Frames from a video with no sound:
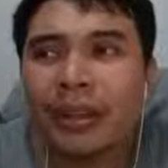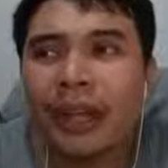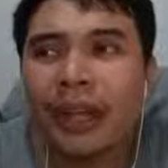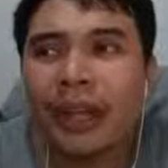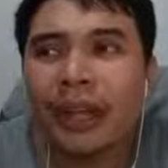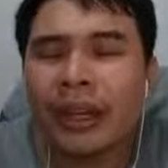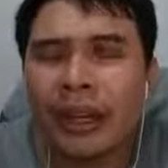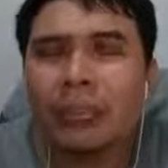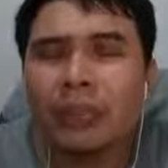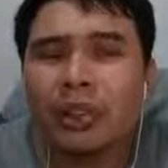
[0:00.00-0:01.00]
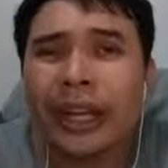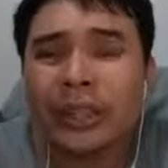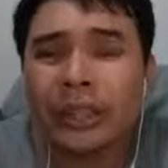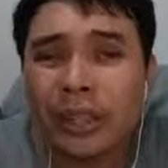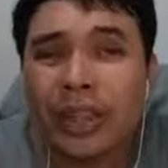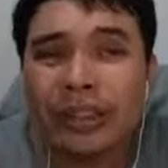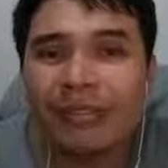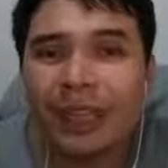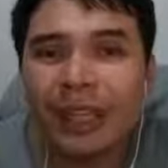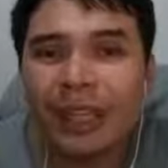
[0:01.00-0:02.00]
I'm trying to save
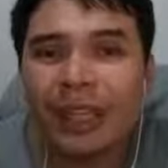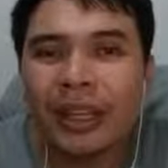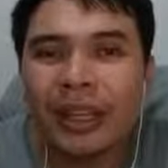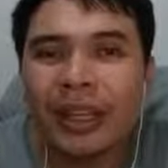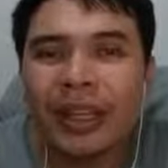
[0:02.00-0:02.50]
money,